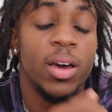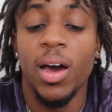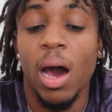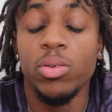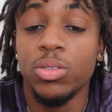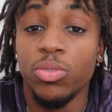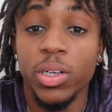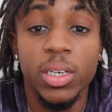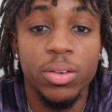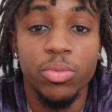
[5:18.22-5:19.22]
I was
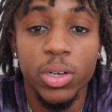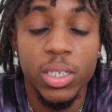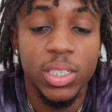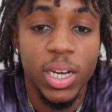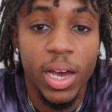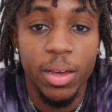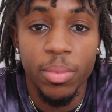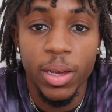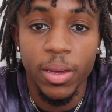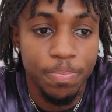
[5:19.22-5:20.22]
really shy,
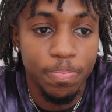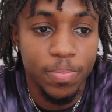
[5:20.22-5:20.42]
man.